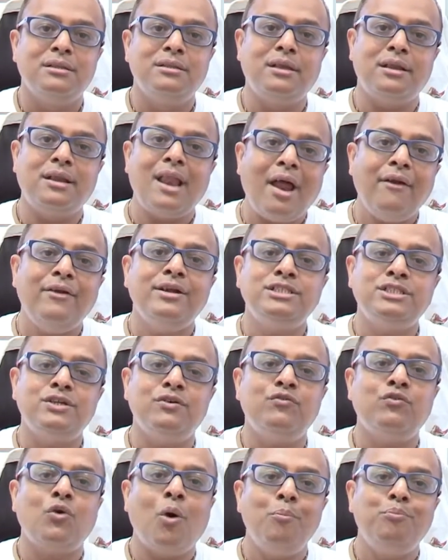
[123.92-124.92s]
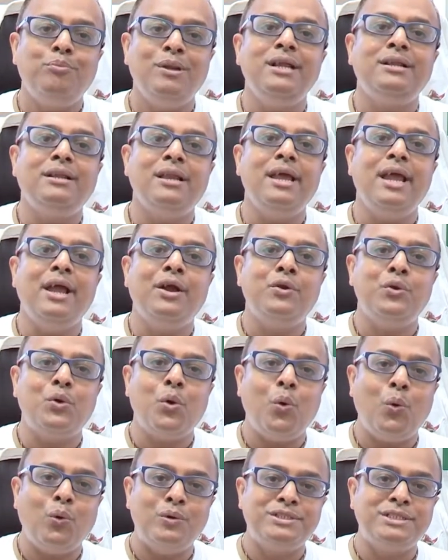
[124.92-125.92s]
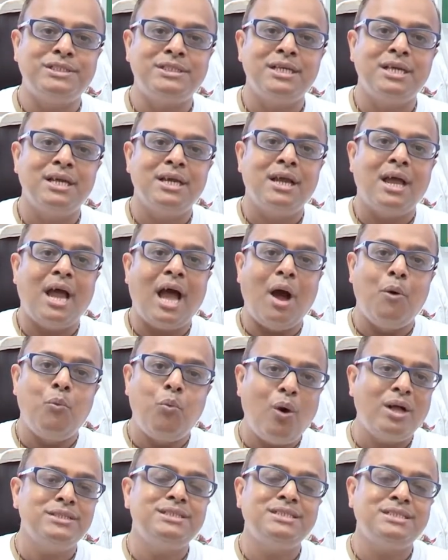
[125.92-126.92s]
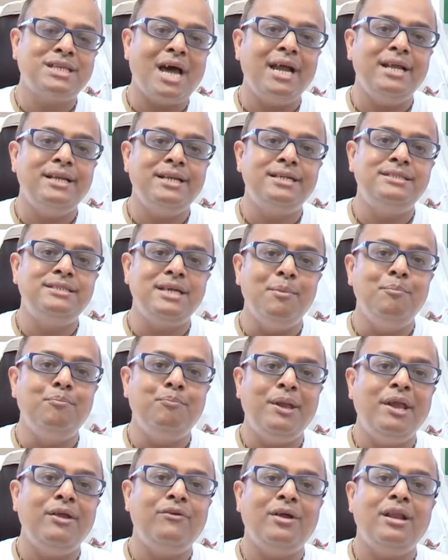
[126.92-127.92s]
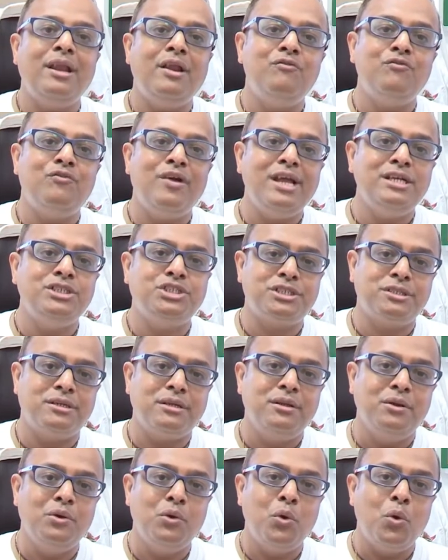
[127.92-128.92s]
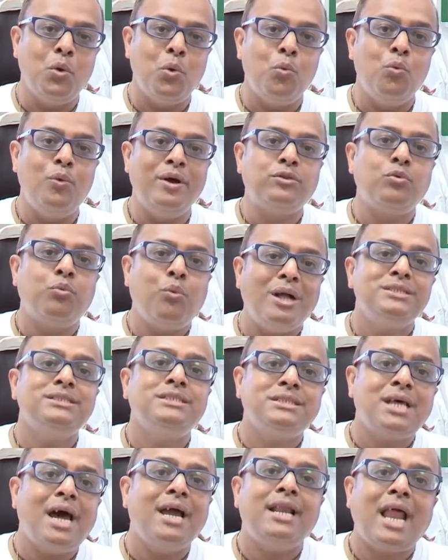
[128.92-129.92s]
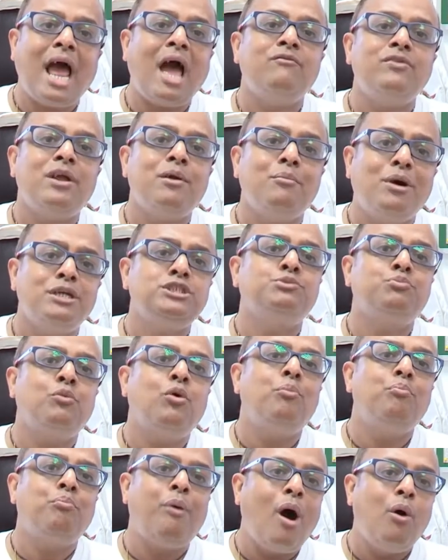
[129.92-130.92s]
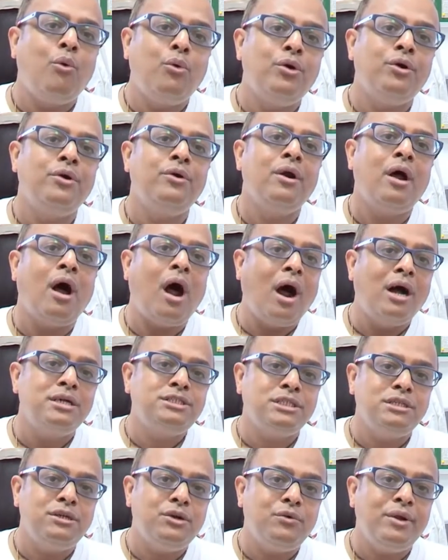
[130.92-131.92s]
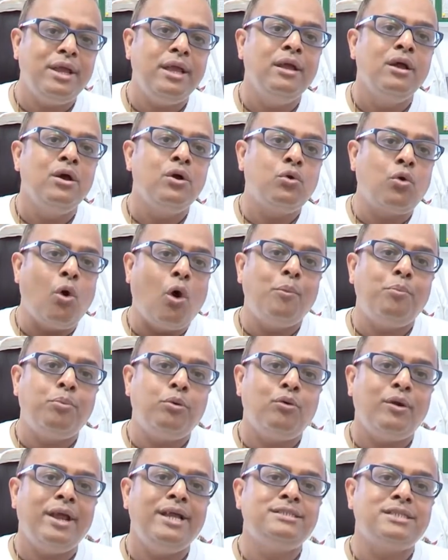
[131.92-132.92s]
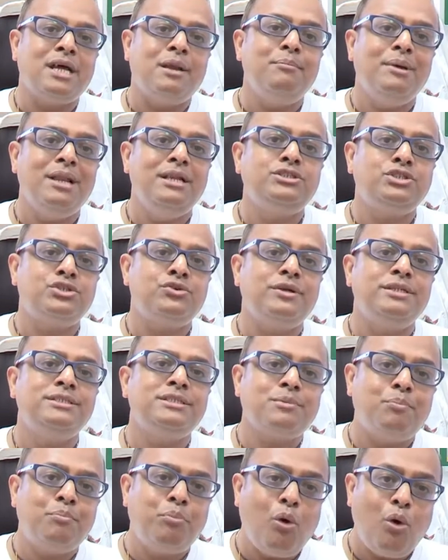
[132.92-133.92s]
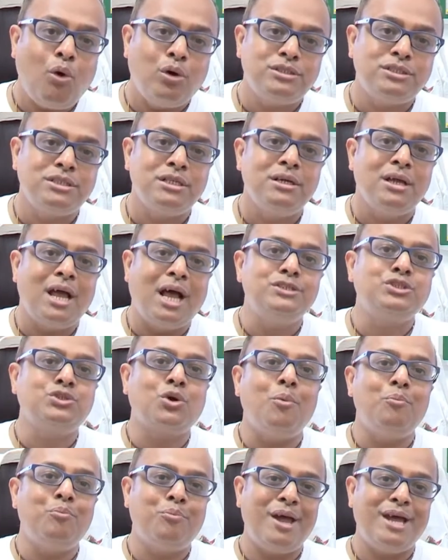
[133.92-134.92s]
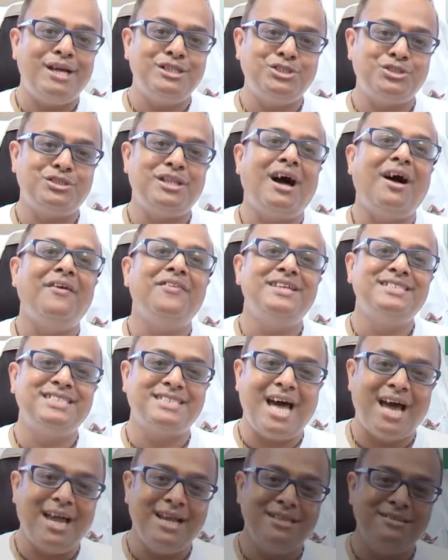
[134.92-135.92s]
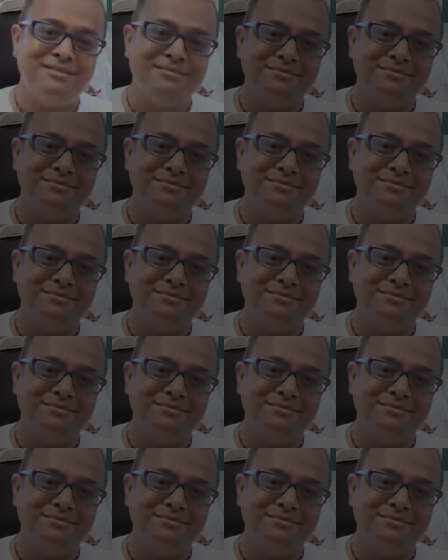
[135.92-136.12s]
the narrative completely ignores a one-sided imperial invasion with one side having much more power, artillery, corporate and military support as compared to the other side.